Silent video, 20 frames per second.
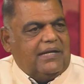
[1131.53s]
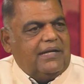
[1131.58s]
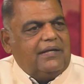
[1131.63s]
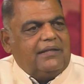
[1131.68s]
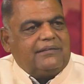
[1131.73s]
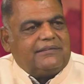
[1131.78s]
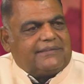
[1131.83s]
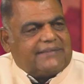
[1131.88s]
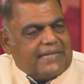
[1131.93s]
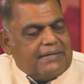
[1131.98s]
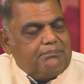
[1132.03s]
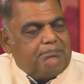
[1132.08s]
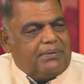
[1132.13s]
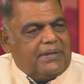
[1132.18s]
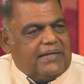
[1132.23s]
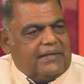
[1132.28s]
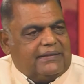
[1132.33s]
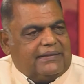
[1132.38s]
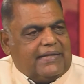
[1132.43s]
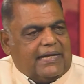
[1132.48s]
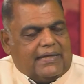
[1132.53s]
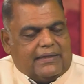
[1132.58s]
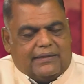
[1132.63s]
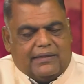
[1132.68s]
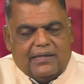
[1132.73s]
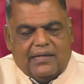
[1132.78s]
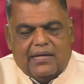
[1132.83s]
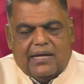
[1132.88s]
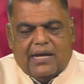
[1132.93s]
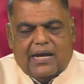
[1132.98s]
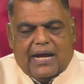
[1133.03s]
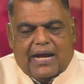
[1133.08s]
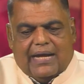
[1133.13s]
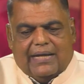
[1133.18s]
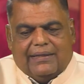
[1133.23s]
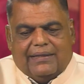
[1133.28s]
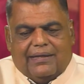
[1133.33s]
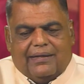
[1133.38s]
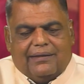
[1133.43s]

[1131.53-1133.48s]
Right. Simple as that. And